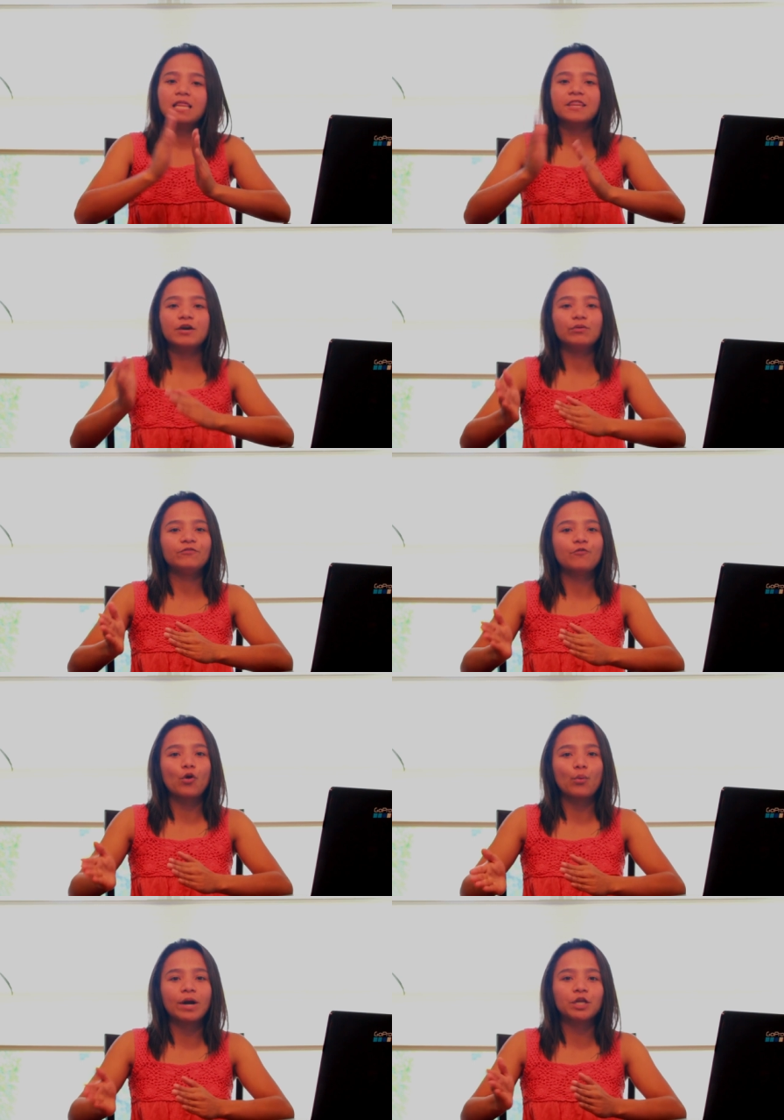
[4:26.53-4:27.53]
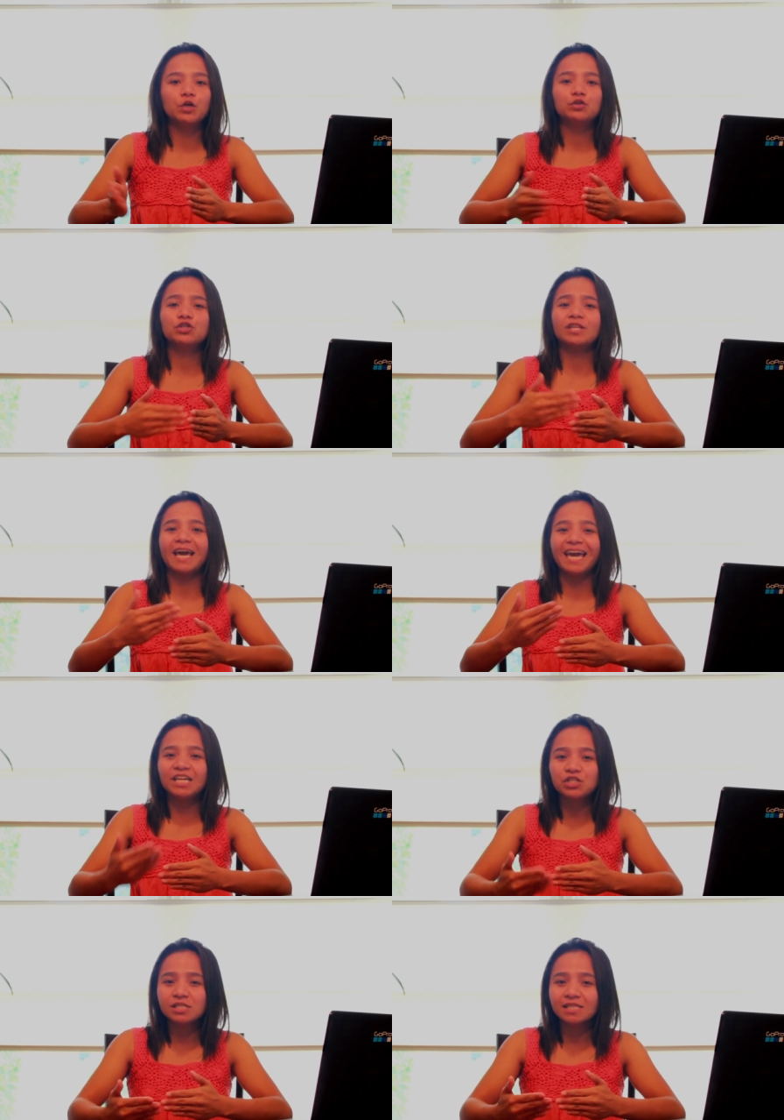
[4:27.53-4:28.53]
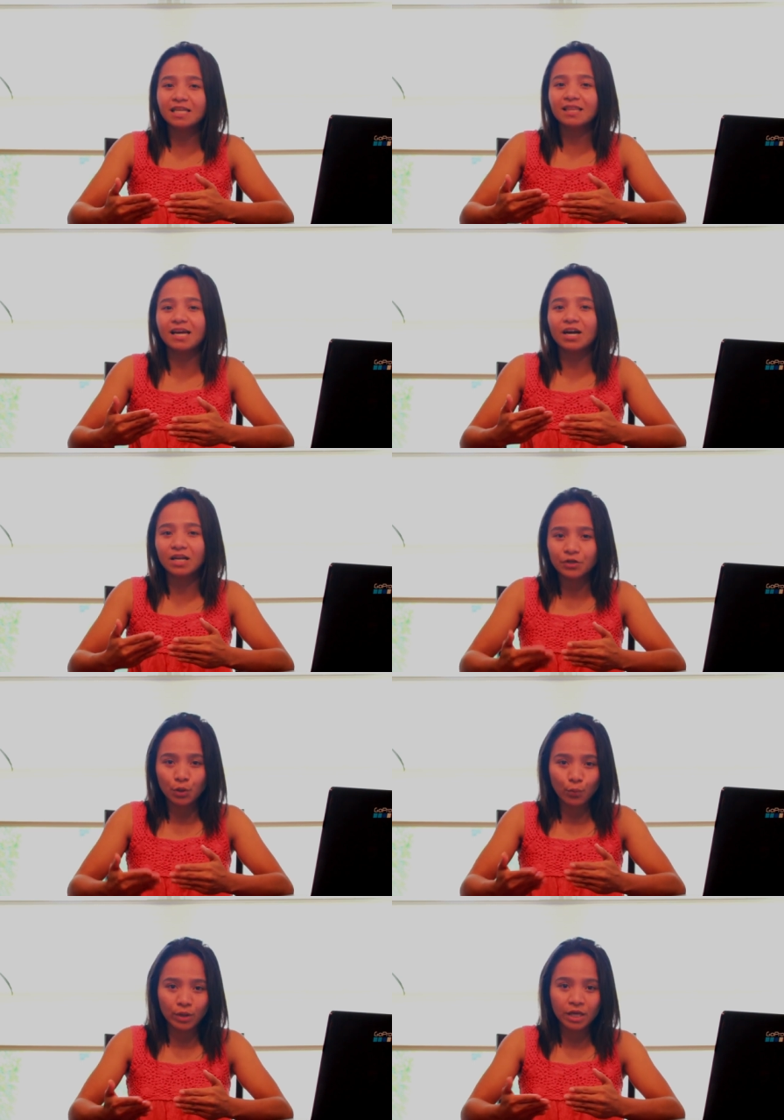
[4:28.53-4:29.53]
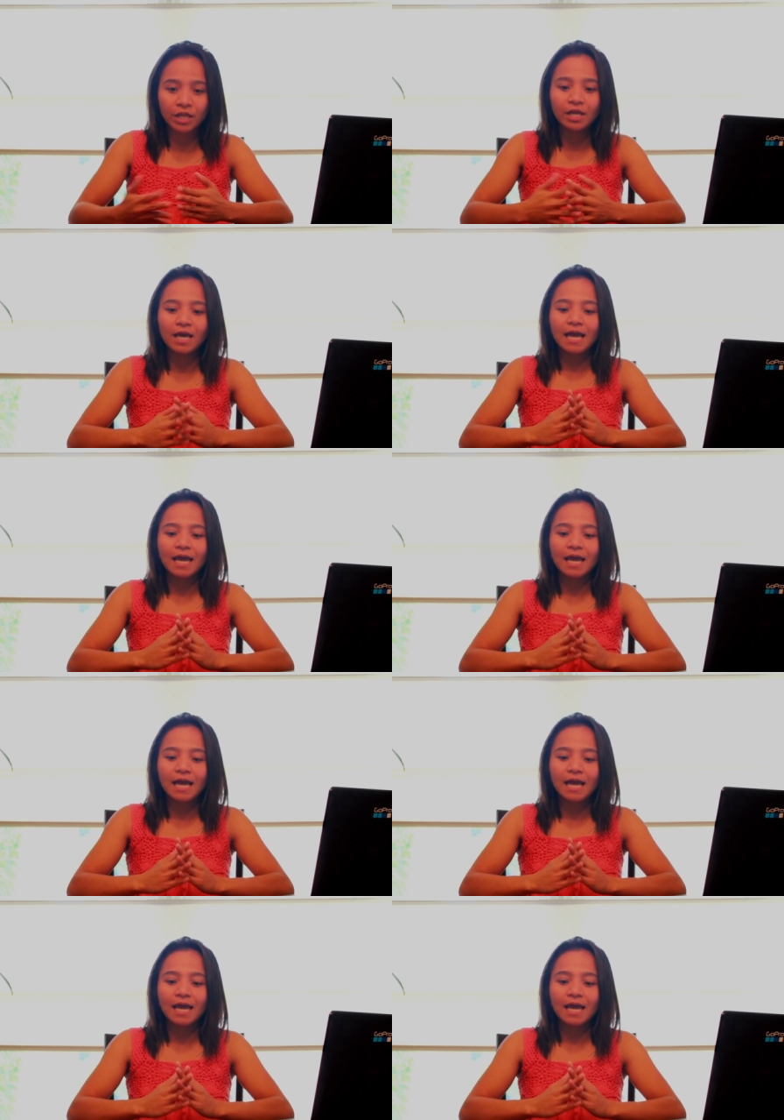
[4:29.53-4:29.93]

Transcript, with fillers: they will forward you to the agency they are under with,